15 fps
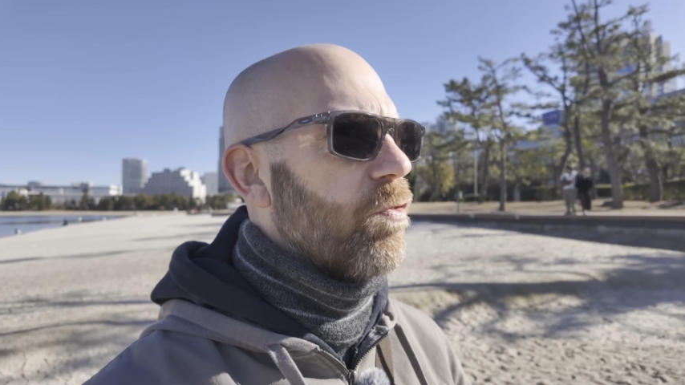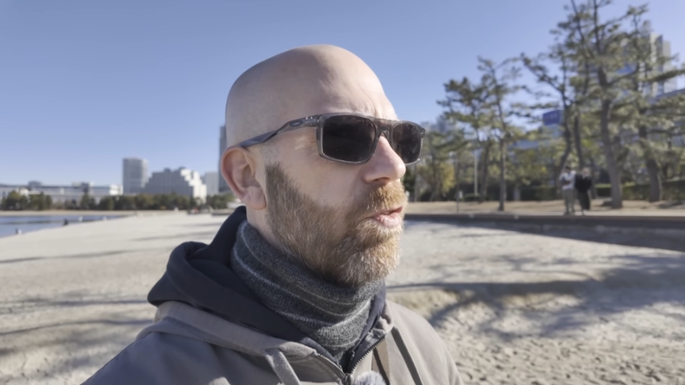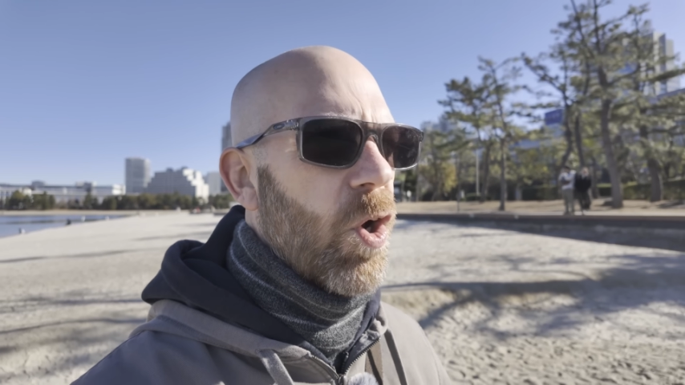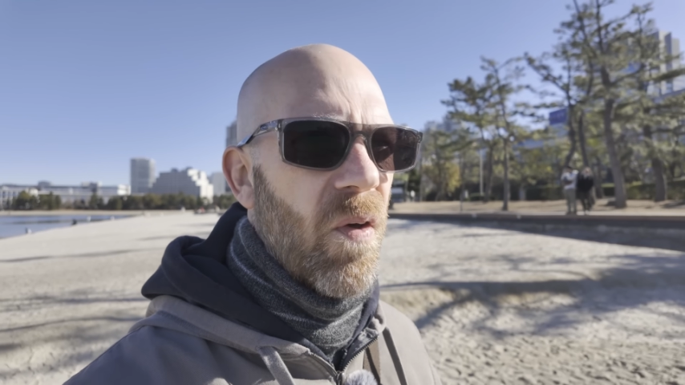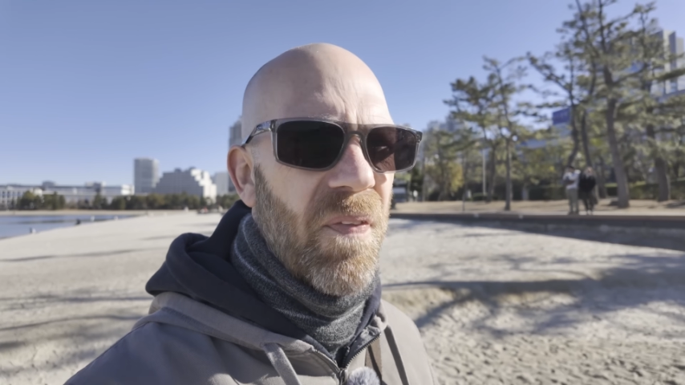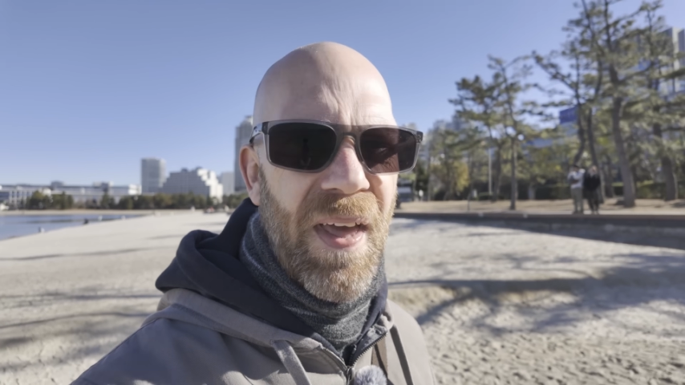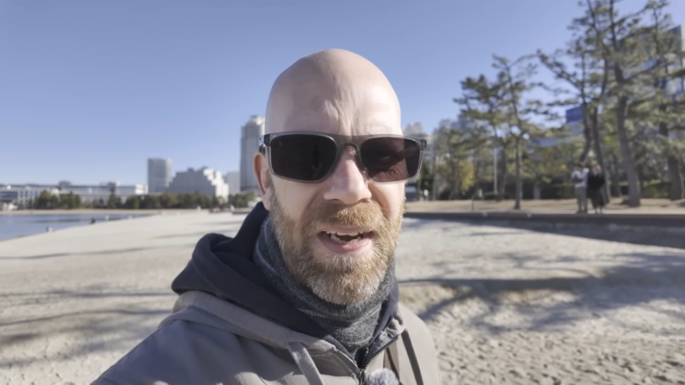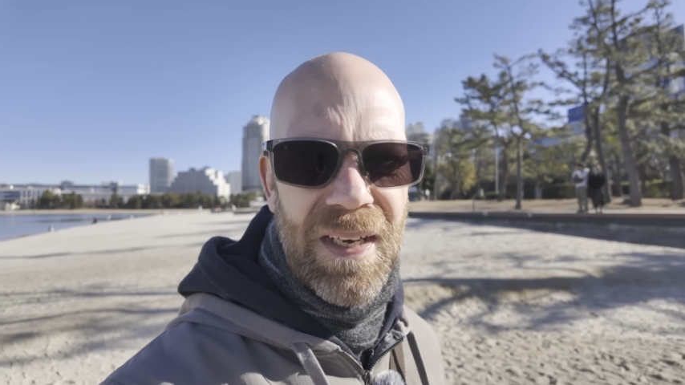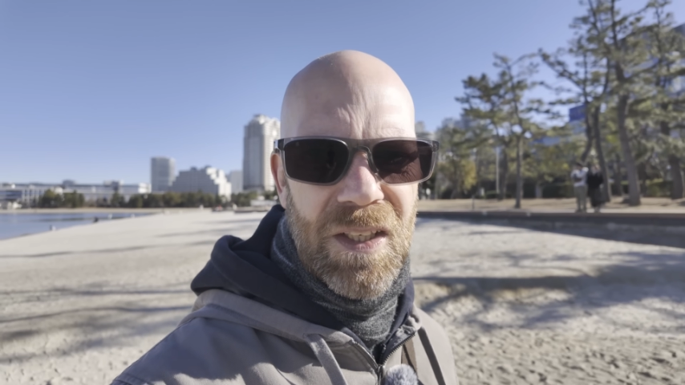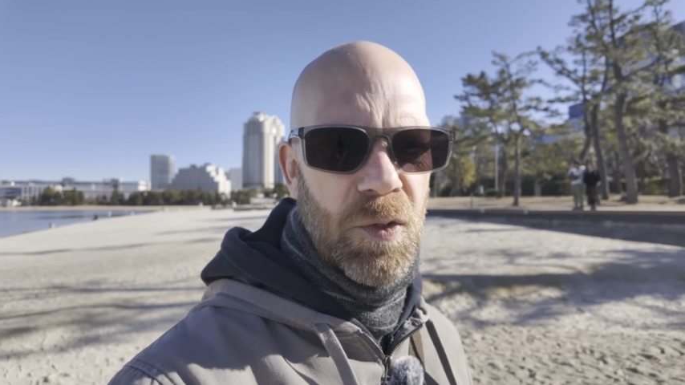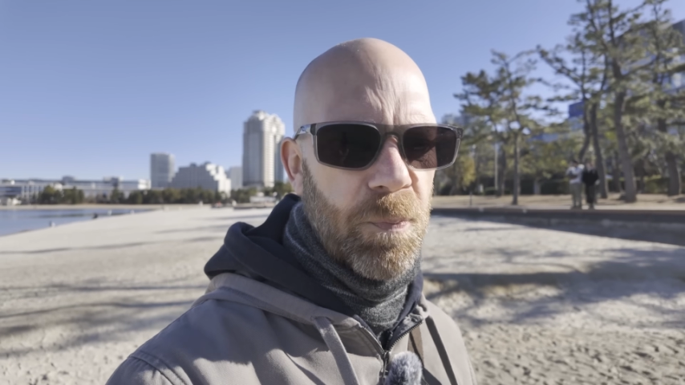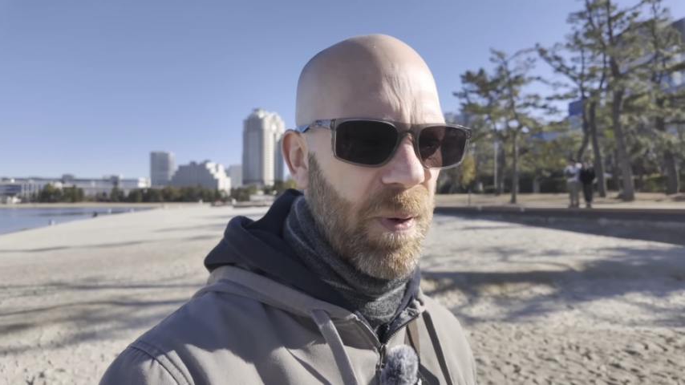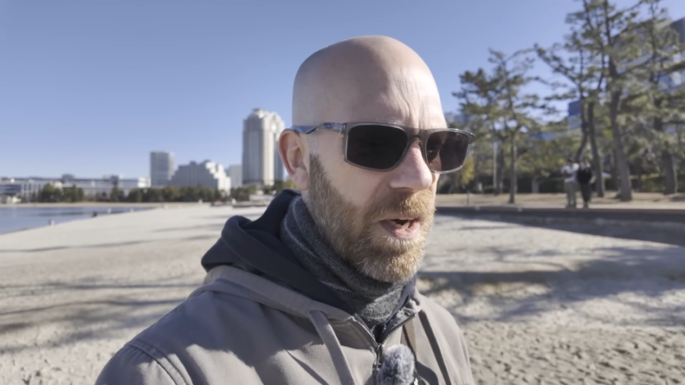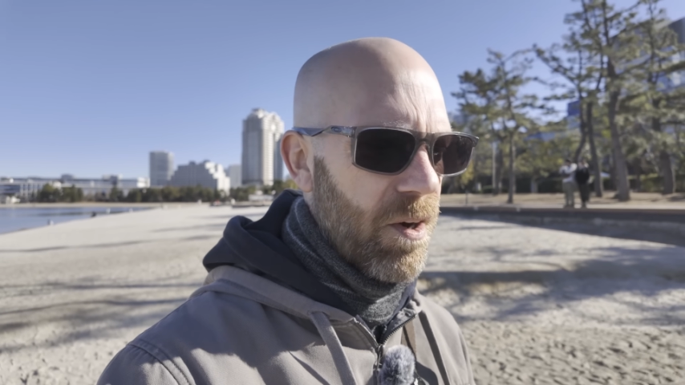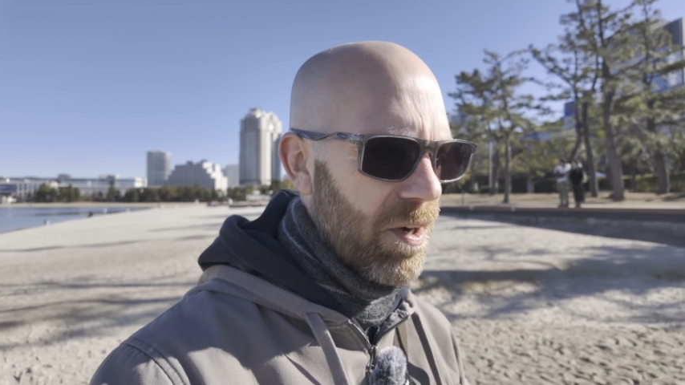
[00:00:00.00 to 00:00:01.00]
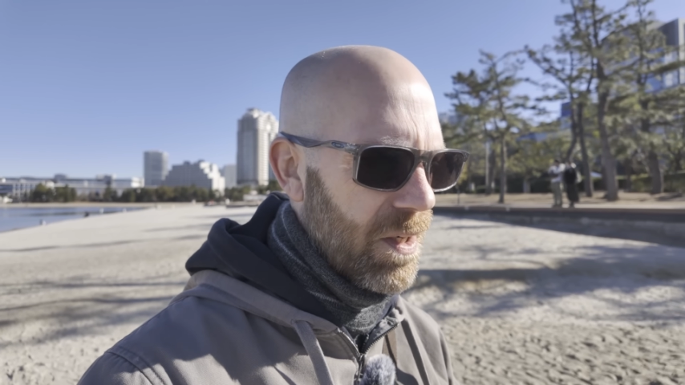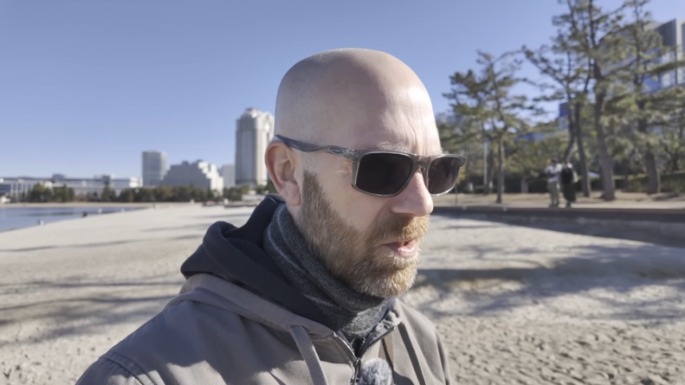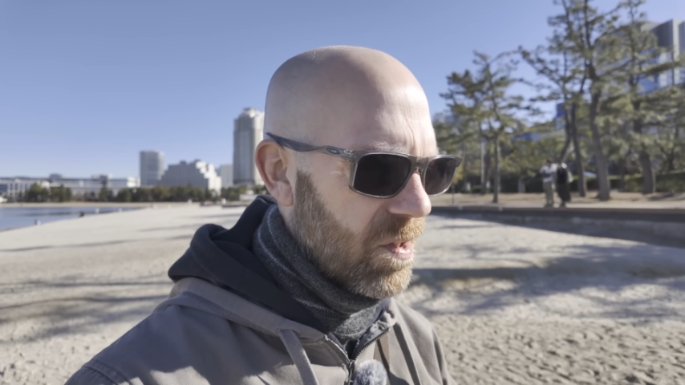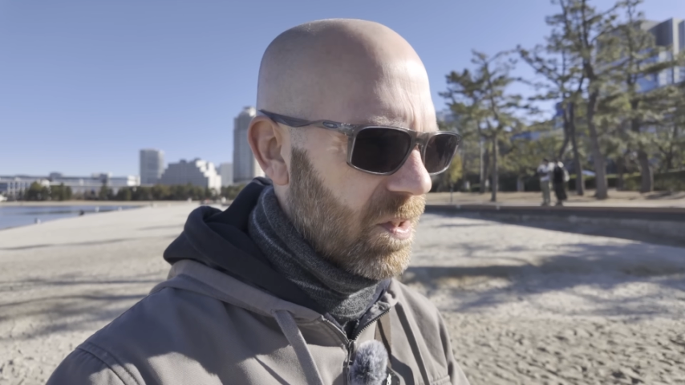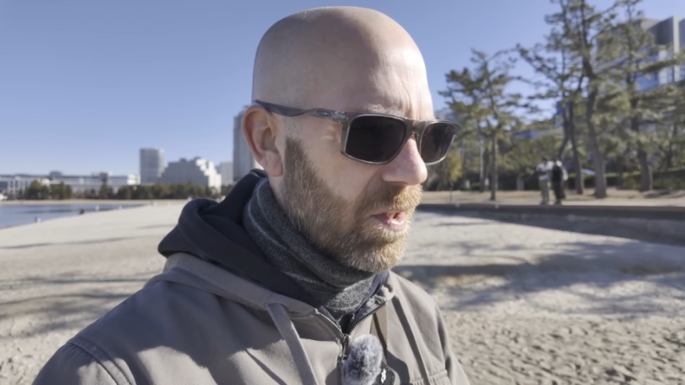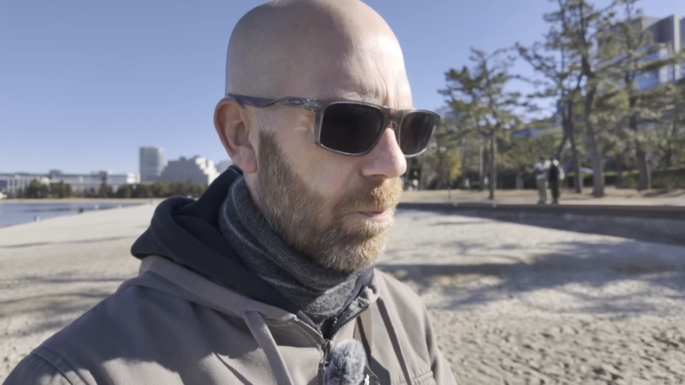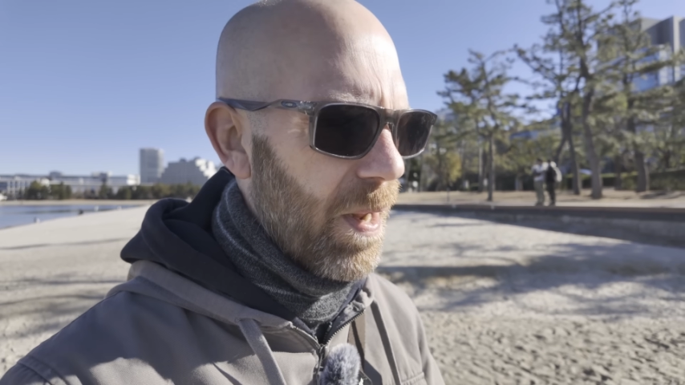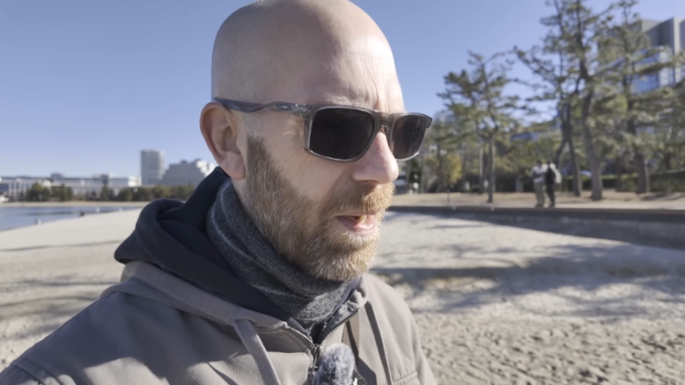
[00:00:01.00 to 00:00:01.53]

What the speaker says: you've got that experience to